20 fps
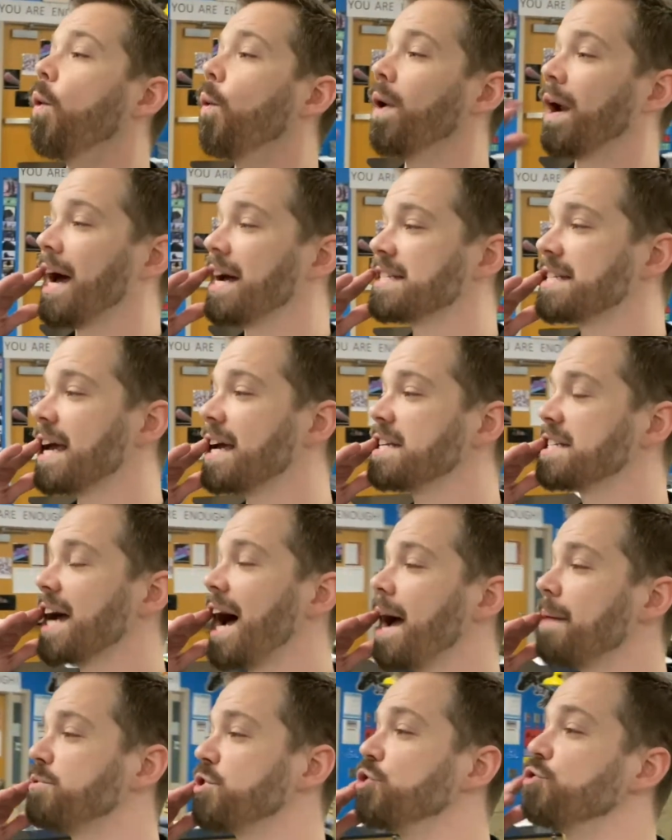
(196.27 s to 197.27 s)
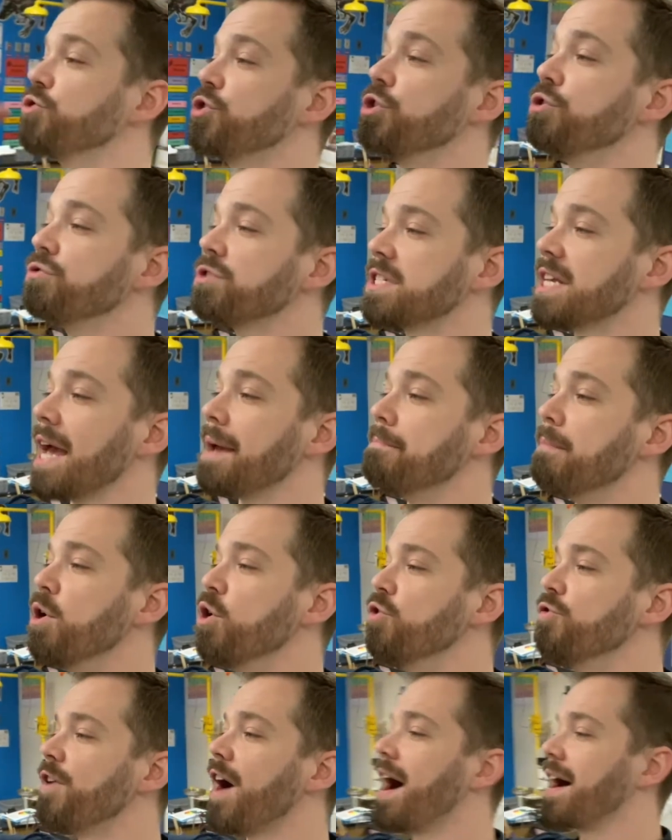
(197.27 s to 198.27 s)
When I say time to, you say
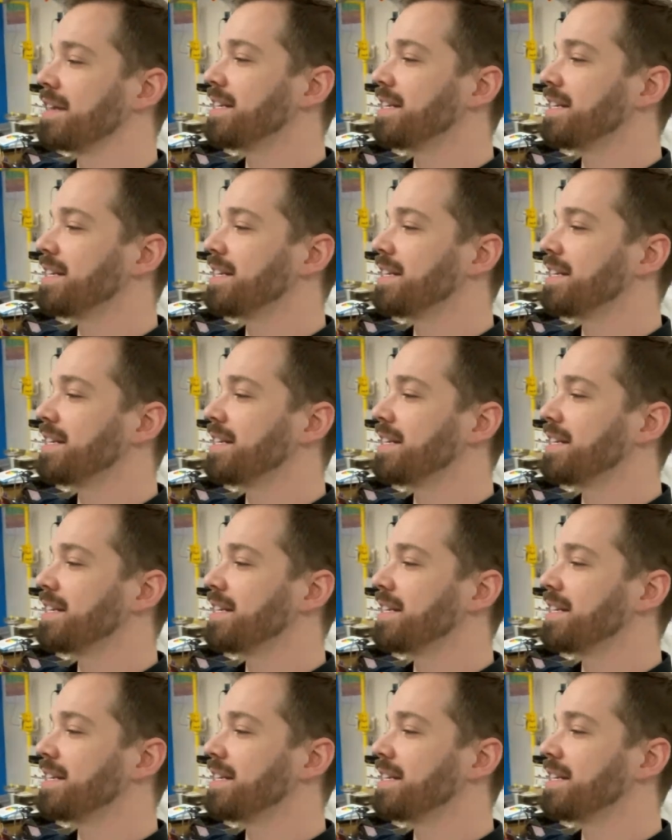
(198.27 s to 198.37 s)
move on.